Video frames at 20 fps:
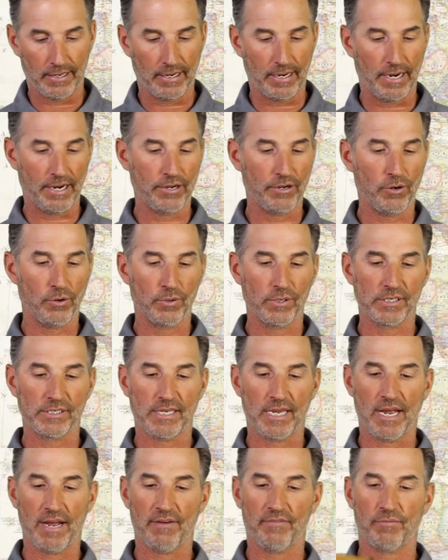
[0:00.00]
I always
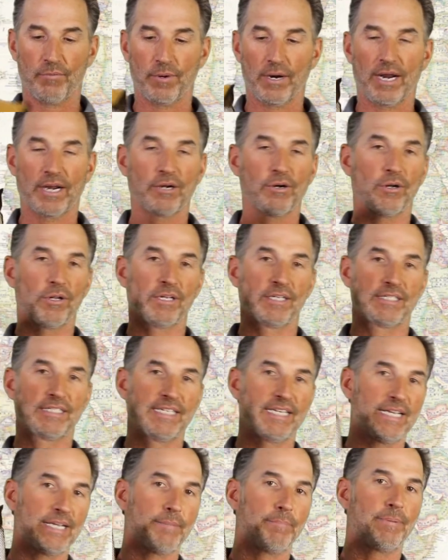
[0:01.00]
have what I call a
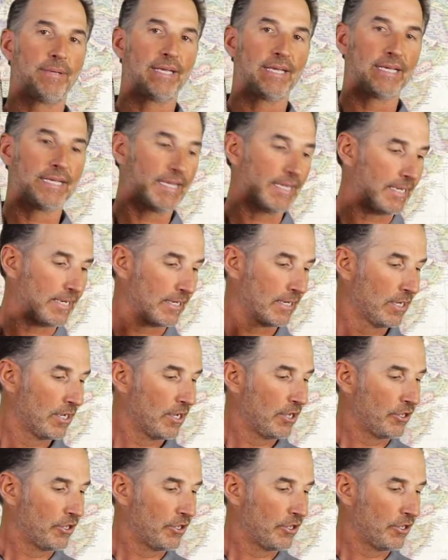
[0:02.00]
TP kit.